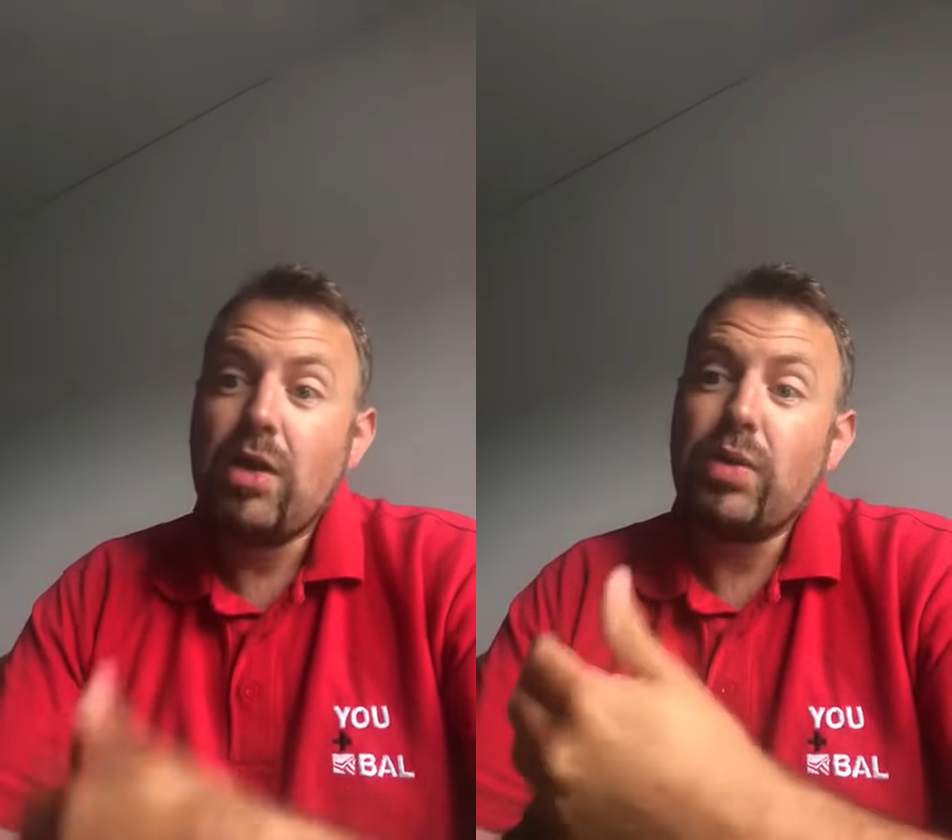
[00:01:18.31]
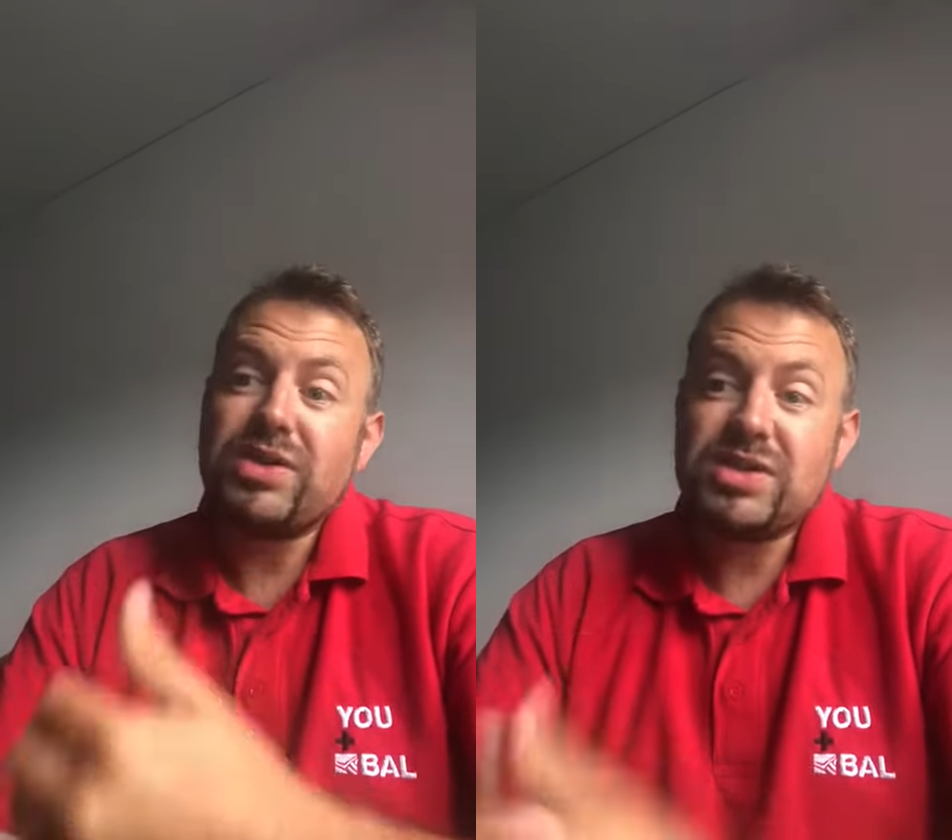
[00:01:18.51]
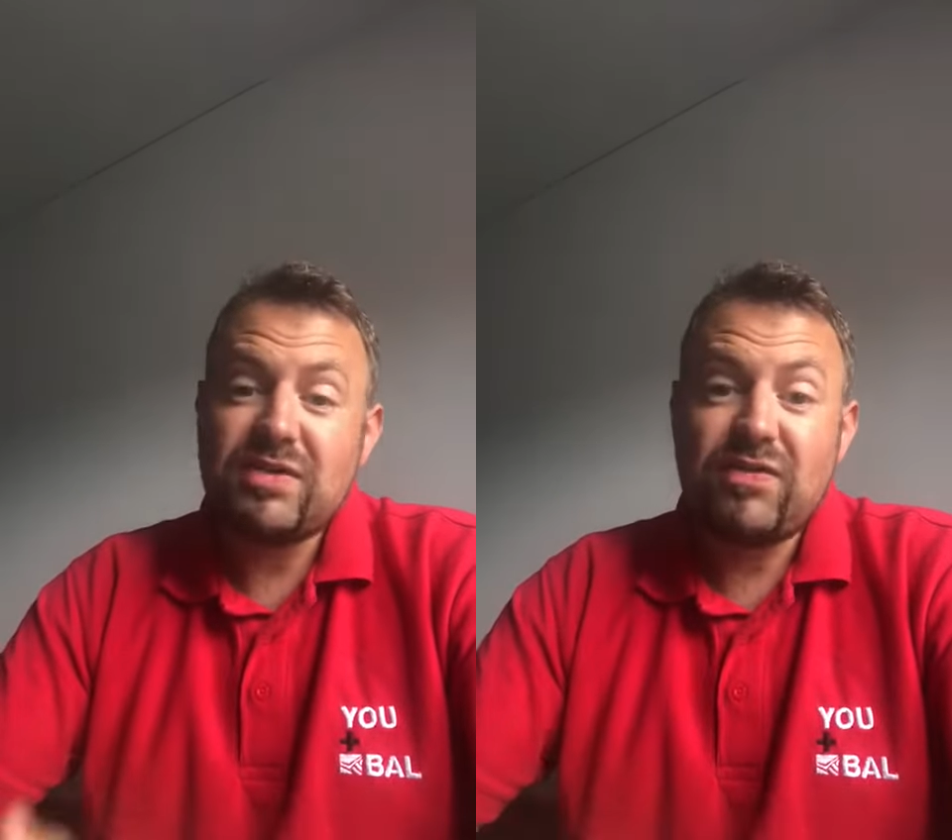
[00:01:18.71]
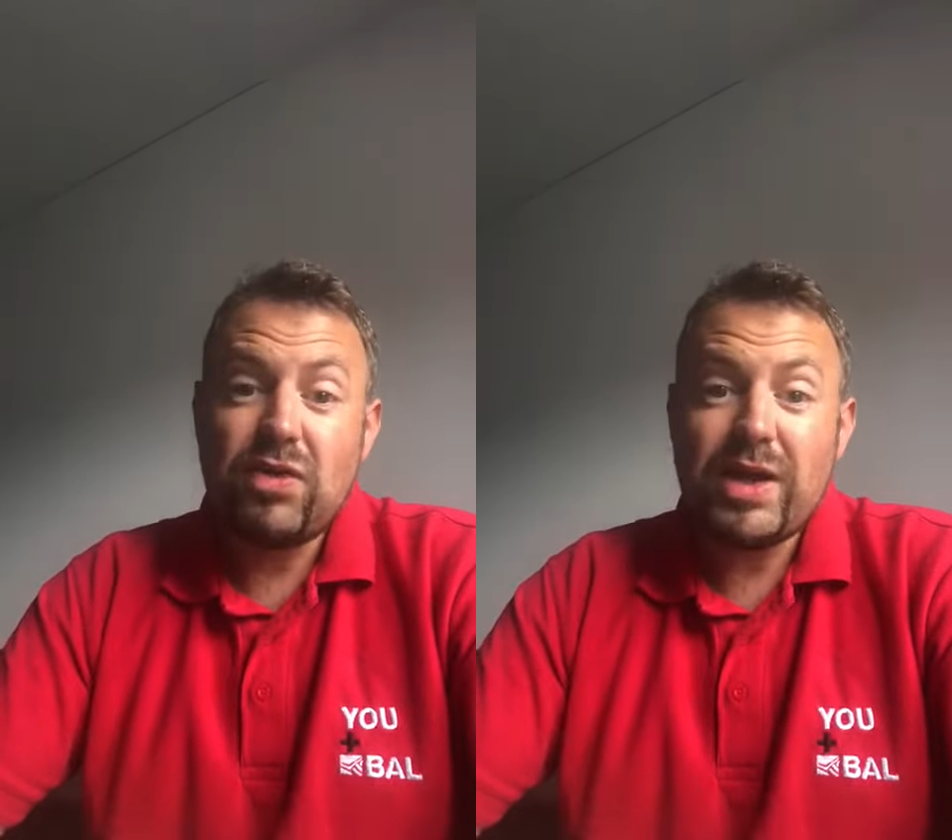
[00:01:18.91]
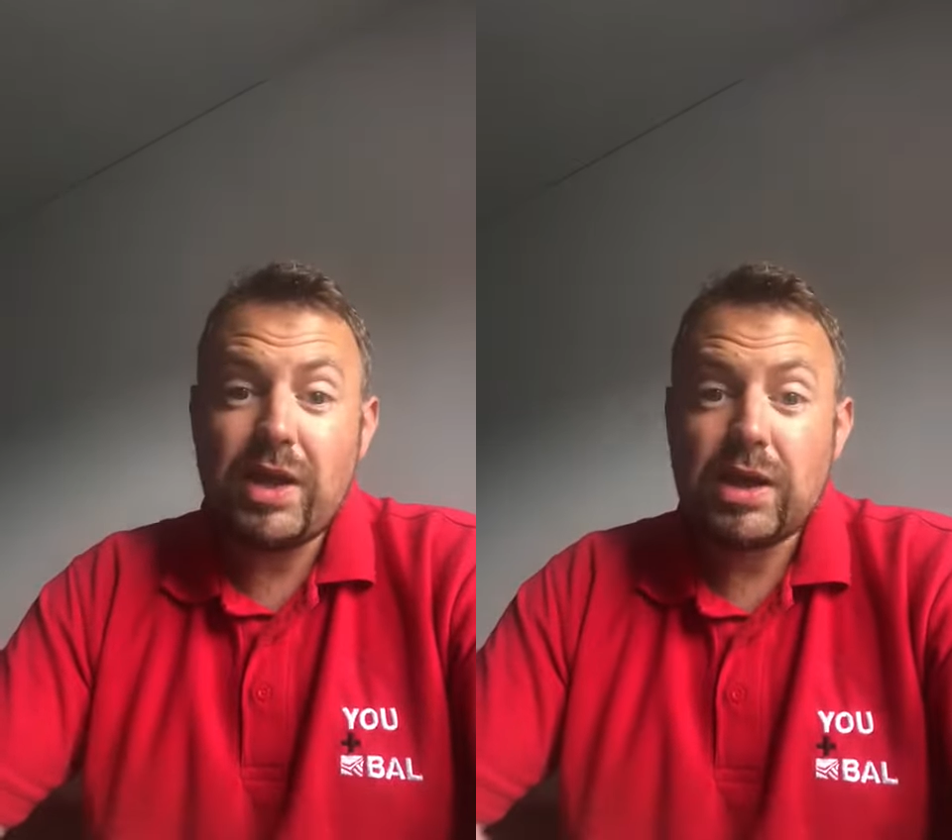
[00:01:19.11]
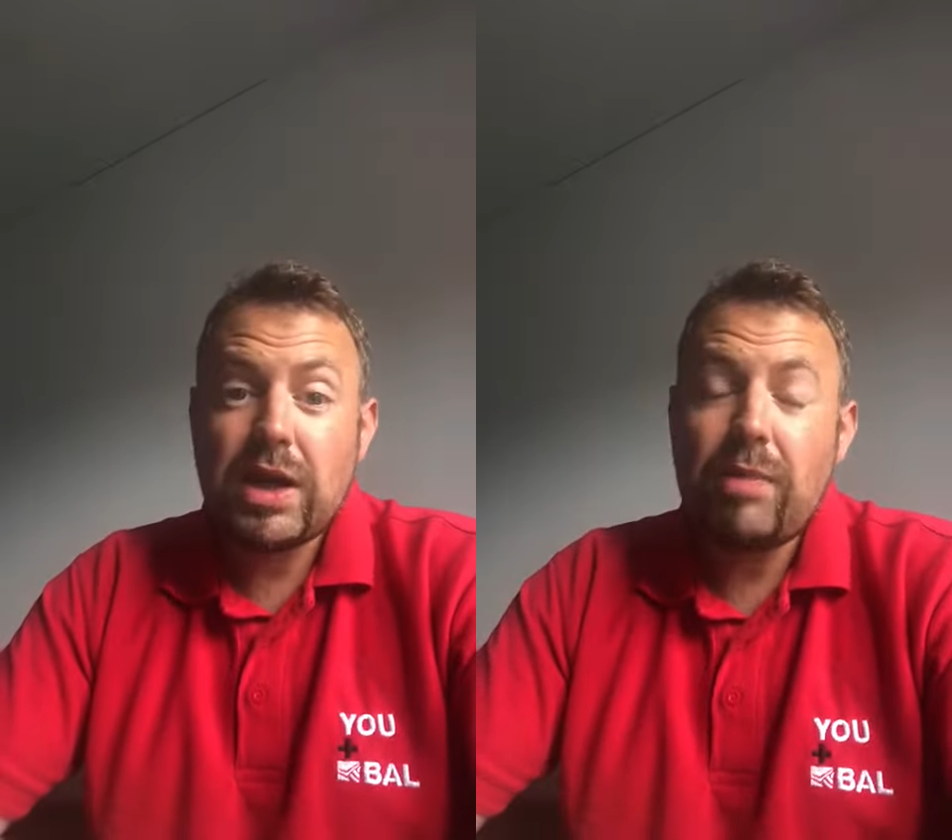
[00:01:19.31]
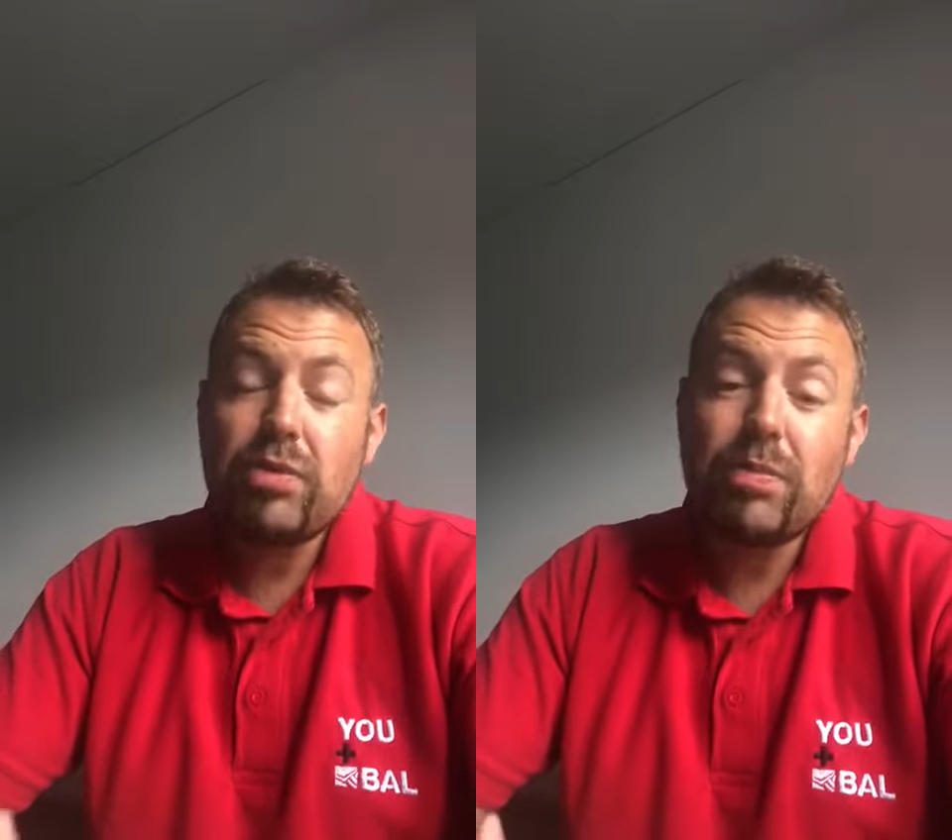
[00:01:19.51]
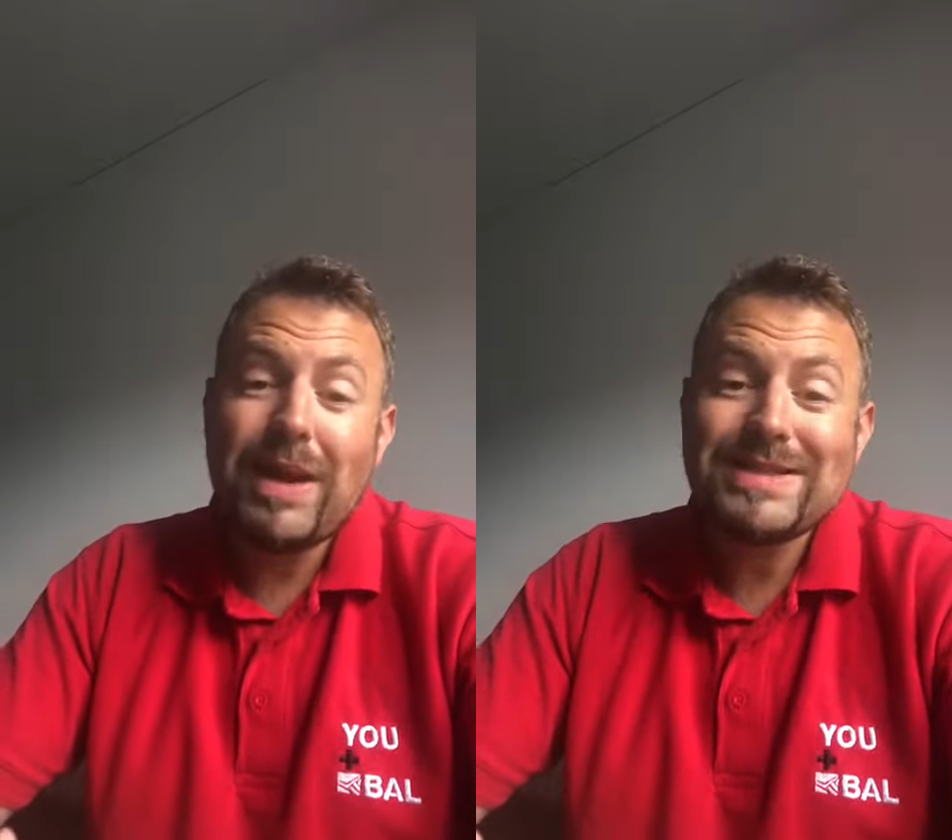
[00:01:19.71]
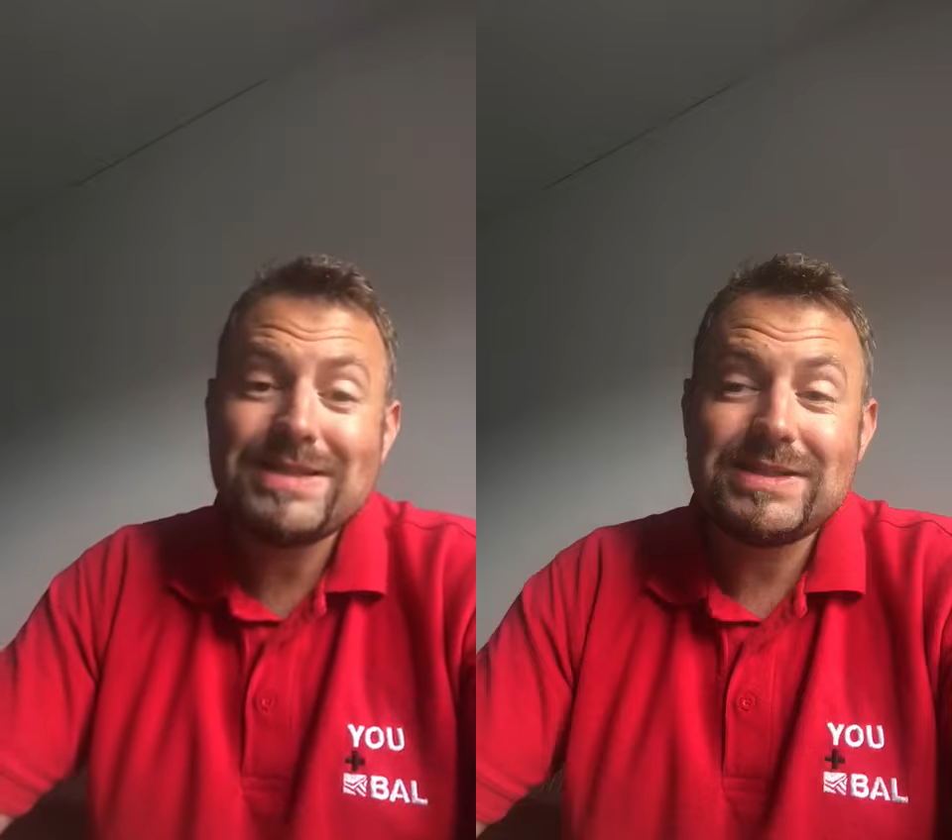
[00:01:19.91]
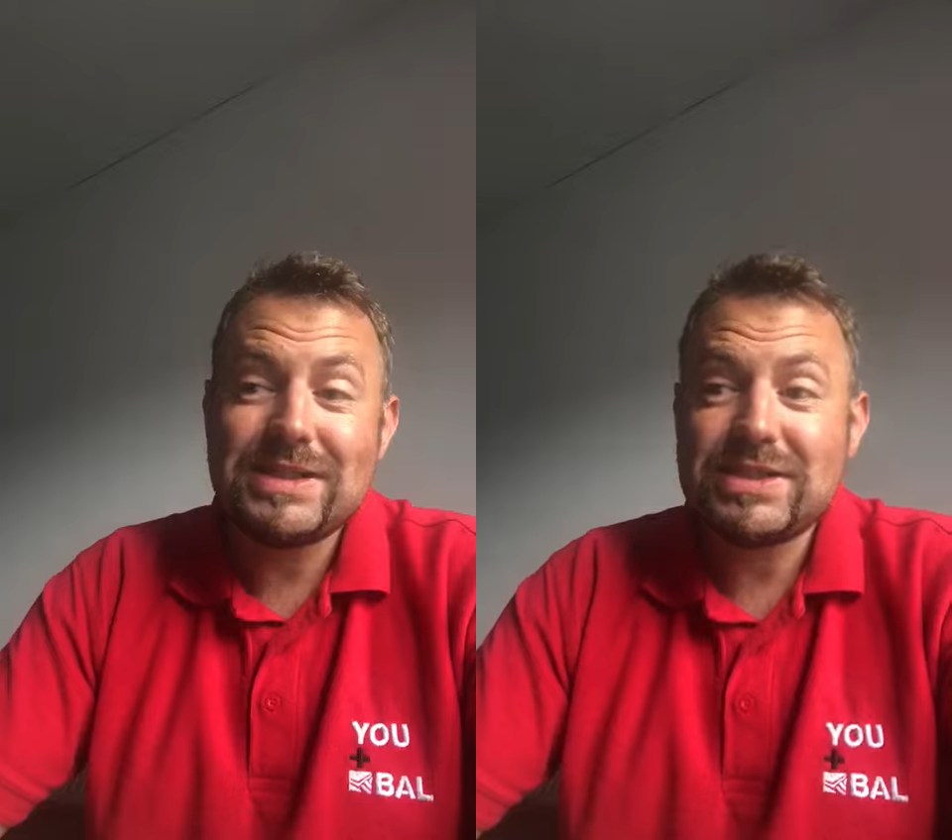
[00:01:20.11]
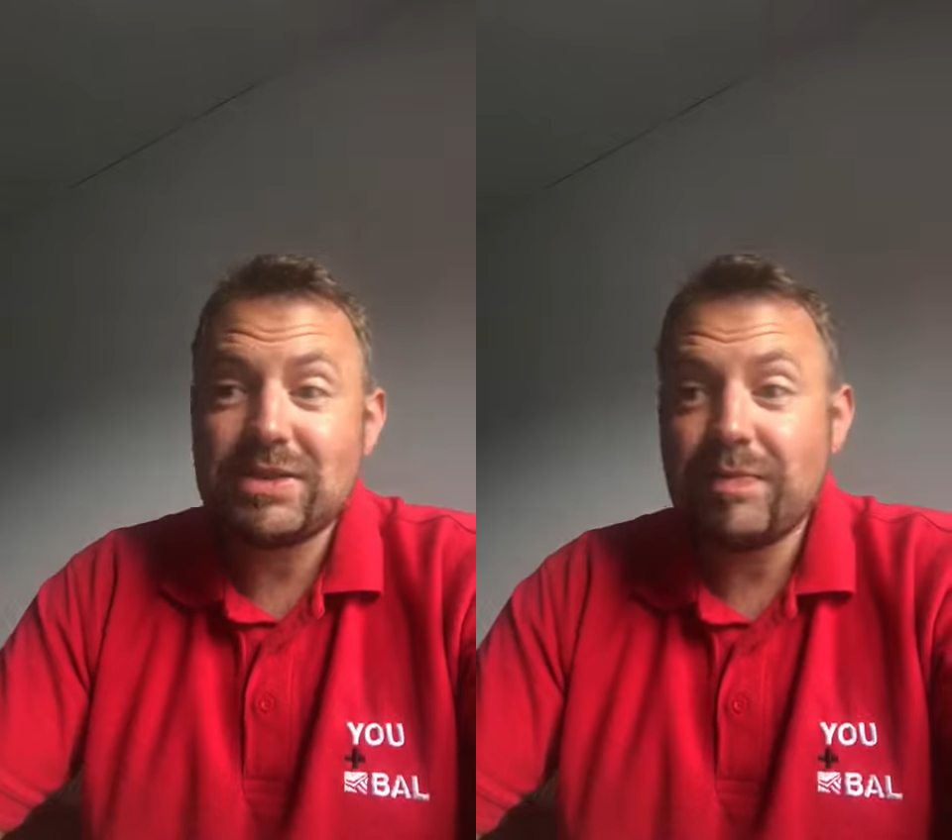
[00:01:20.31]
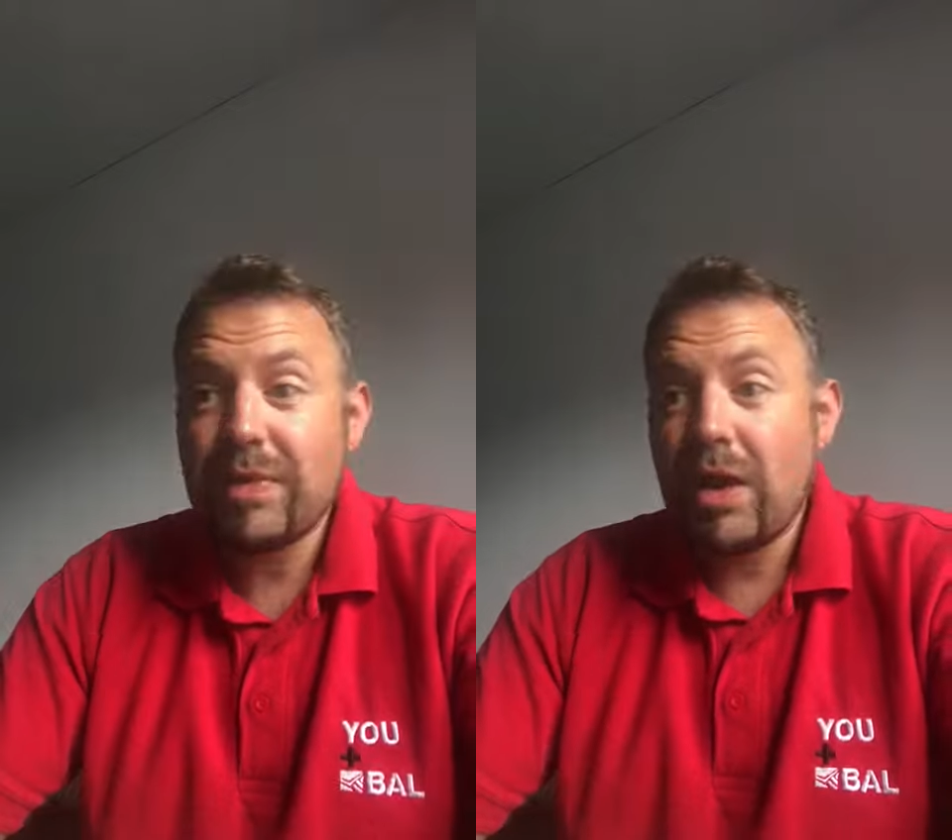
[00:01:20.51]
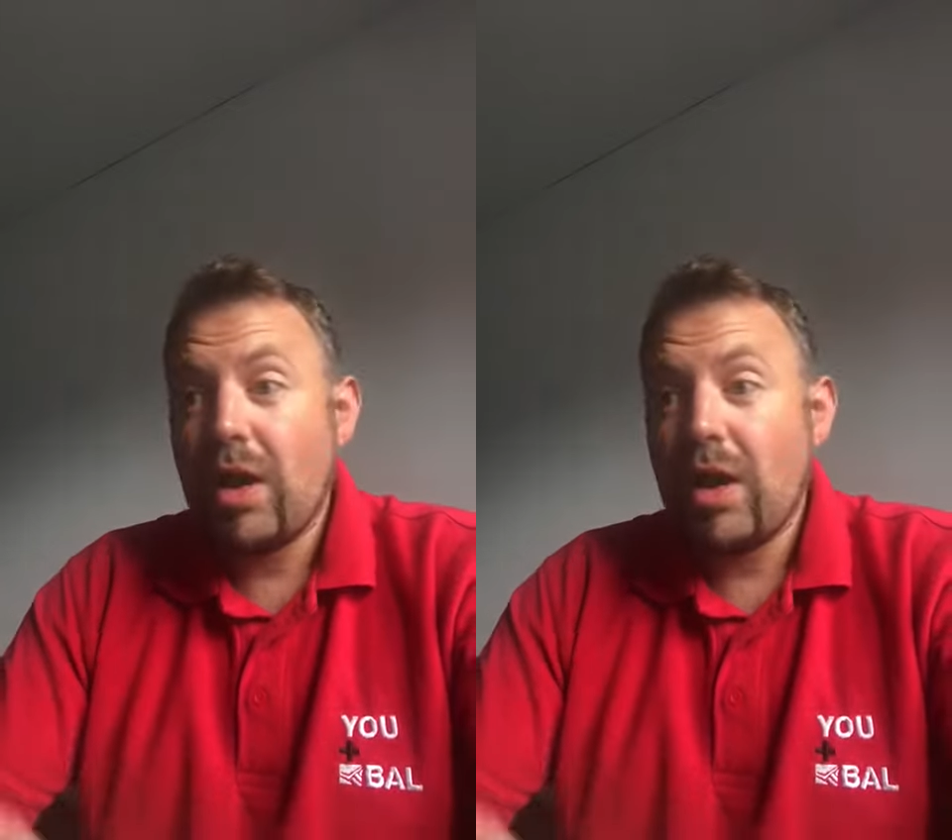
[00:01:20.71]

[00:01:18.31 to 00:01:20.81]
which is a fully uncoupled matting system